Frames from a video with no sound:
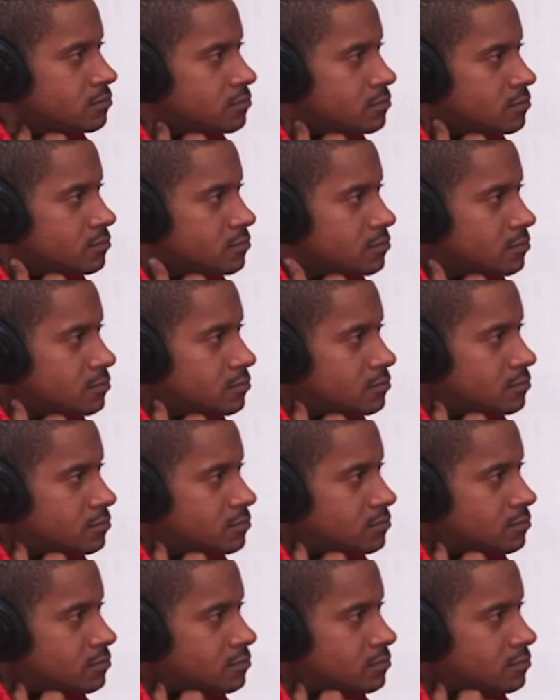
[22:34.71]

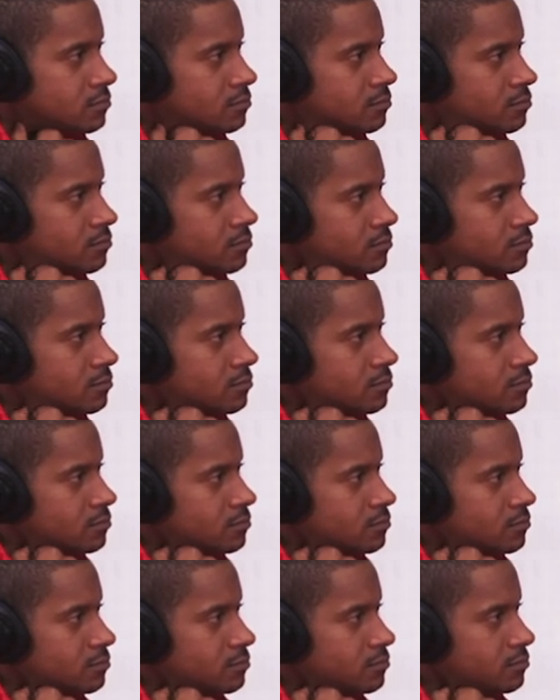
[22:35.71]

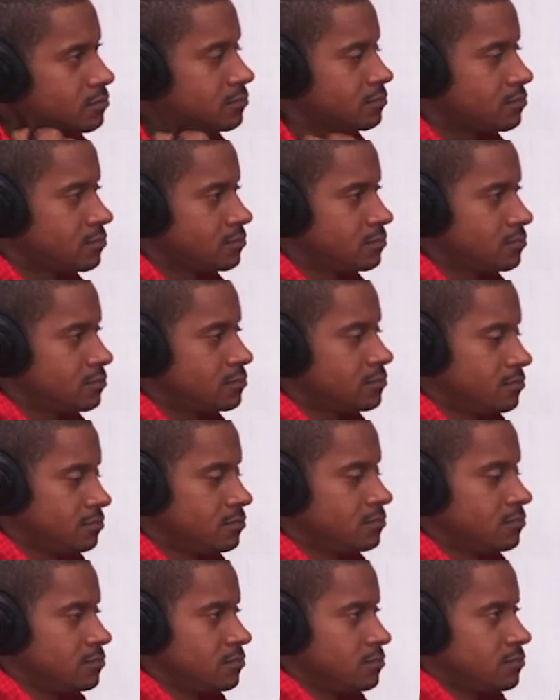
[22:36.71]

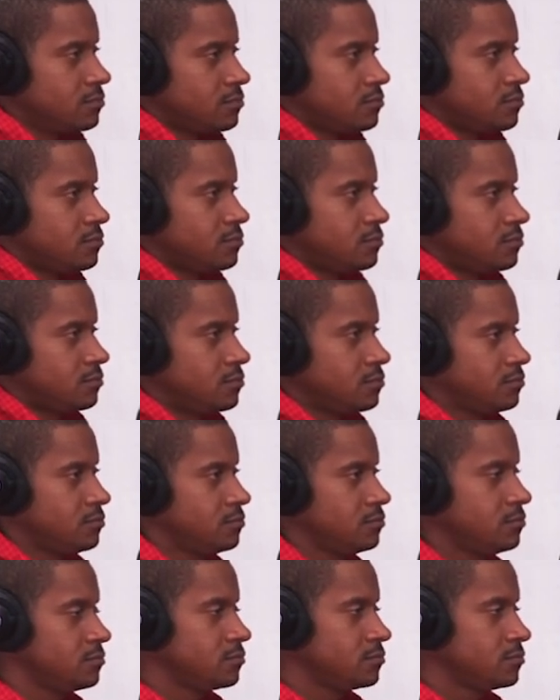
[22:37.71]

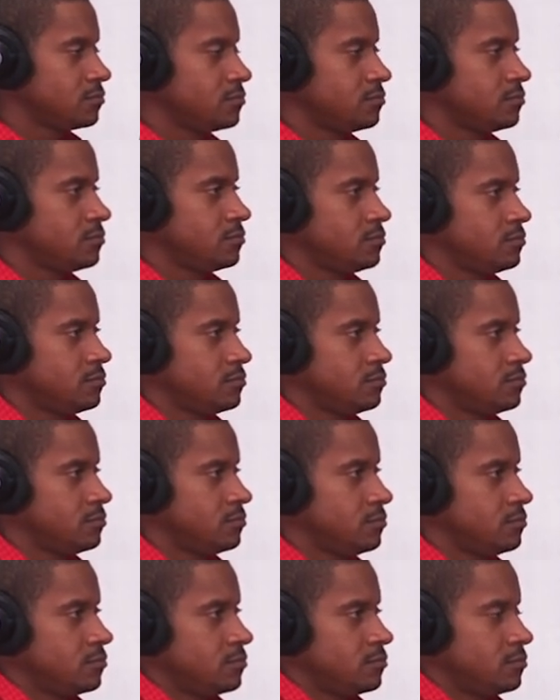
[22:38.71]

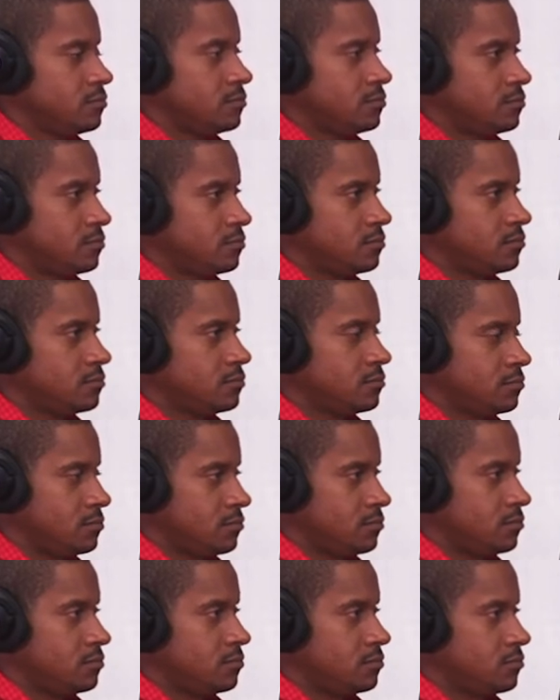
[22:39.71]

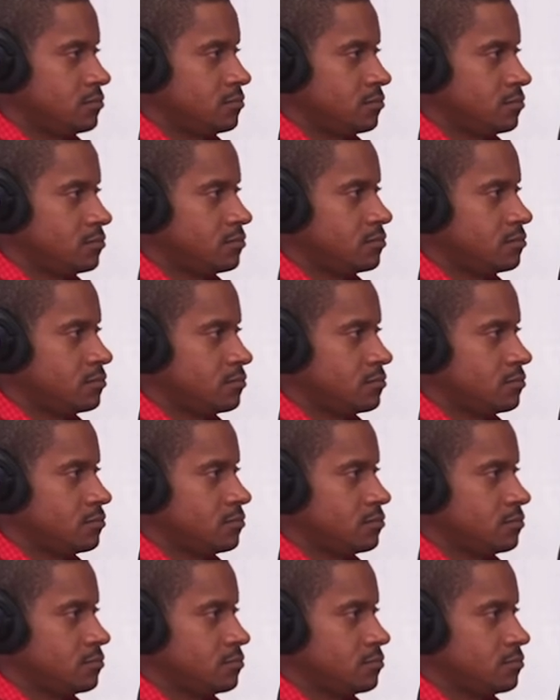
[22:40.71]
(silent)